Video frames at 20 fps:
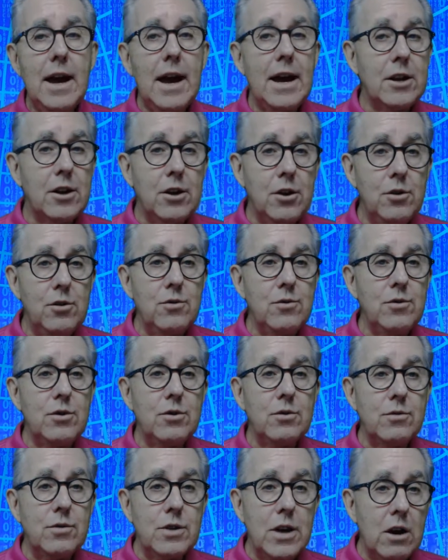and who
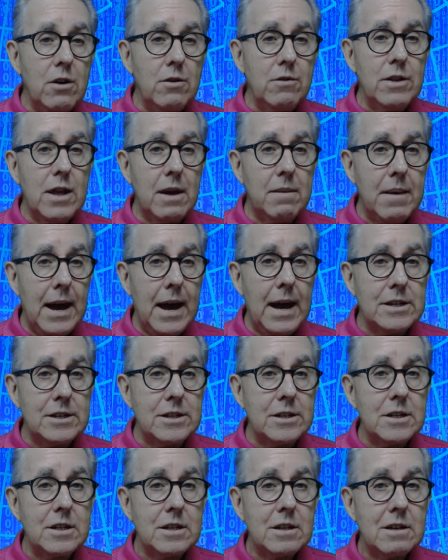you know them
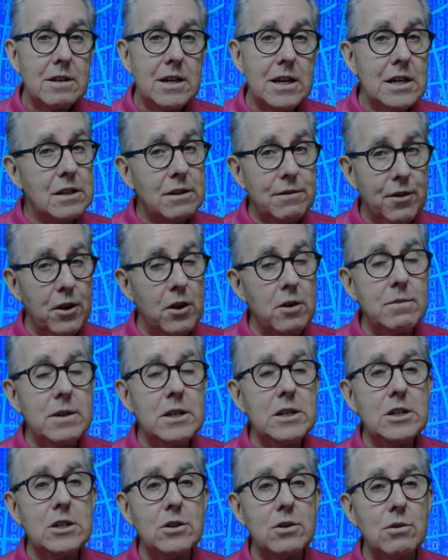as is
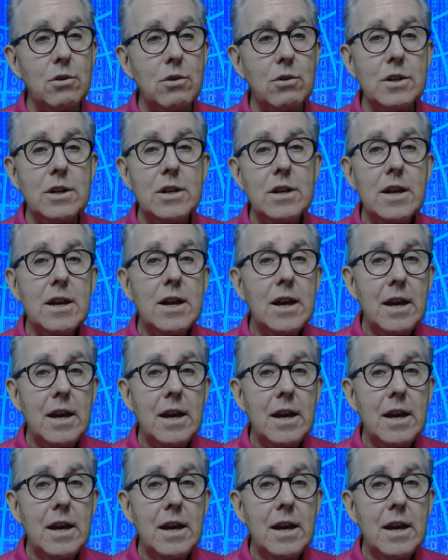firmly stored